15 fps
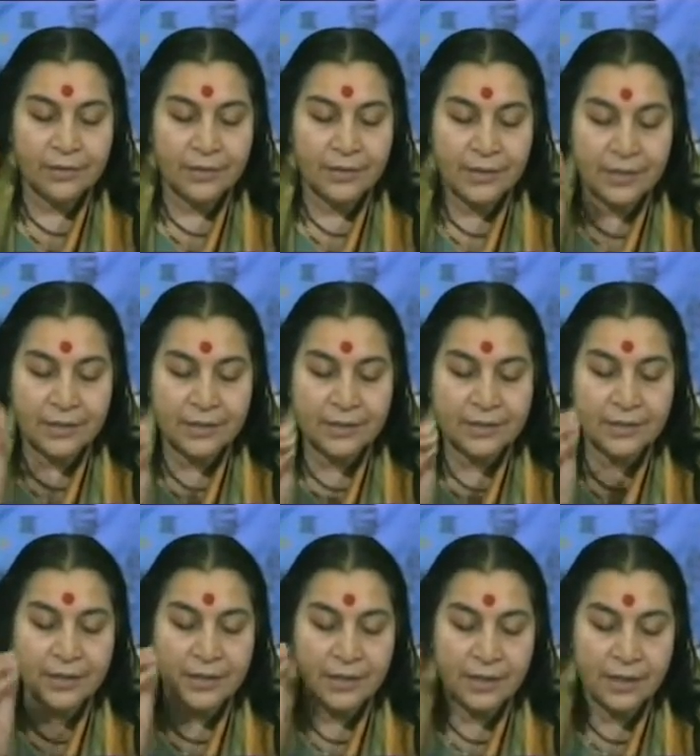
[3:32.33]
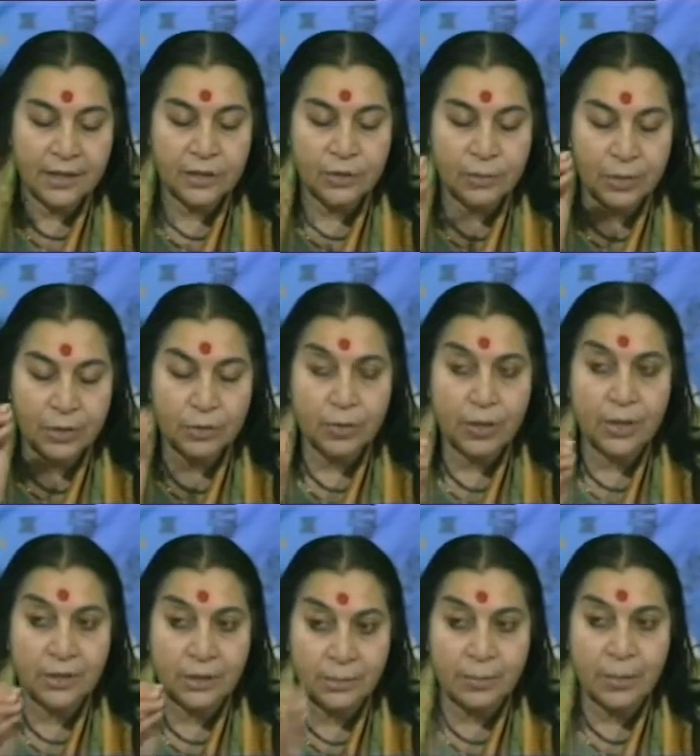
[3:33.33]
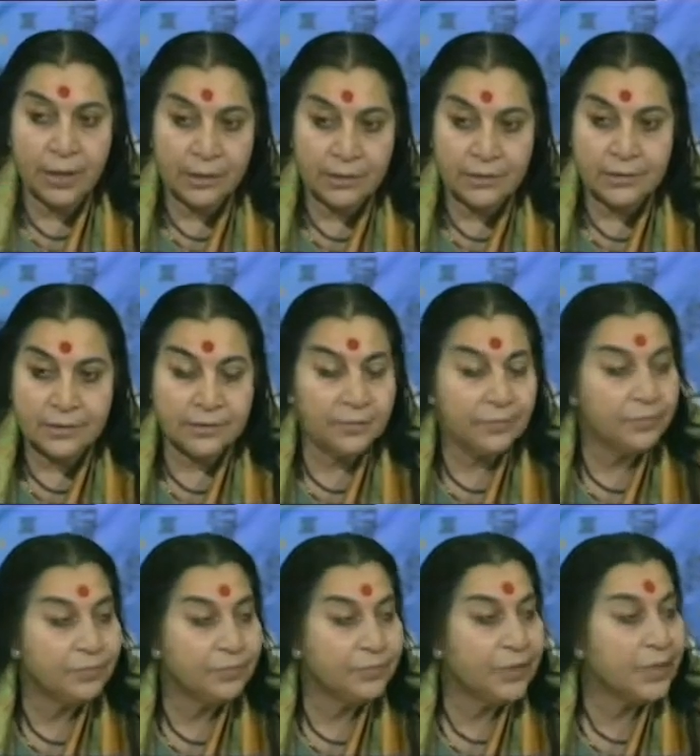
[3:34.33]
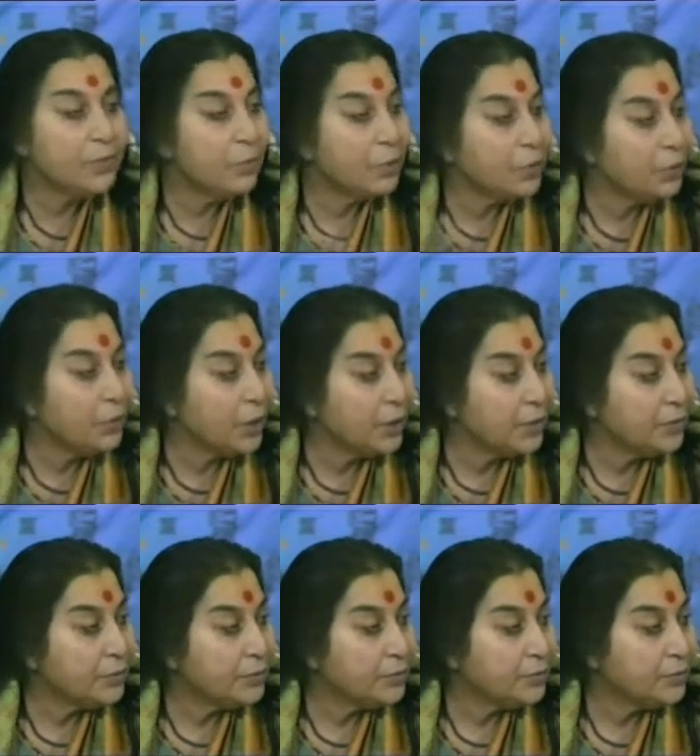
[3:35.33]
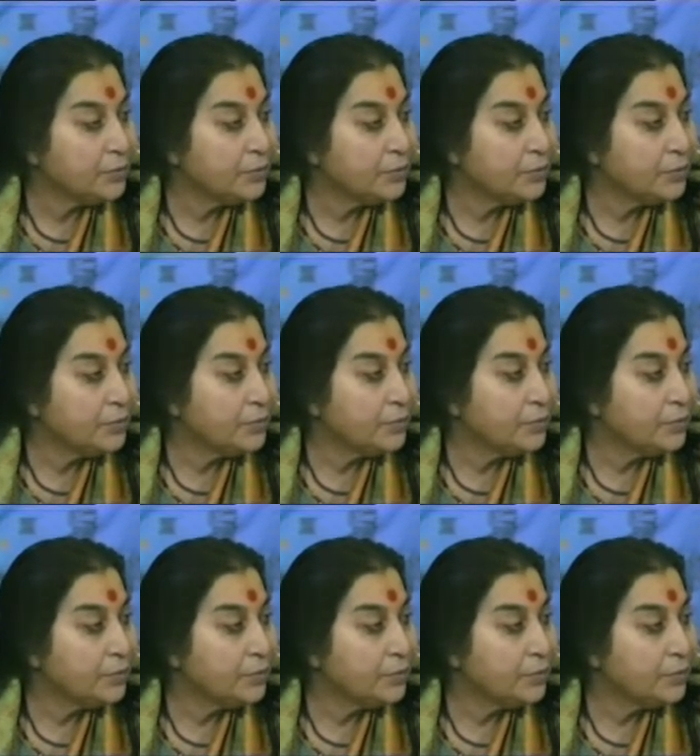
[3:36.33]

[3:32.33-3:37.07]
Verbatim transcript: the necessary nourishment to other plants. That's what you are.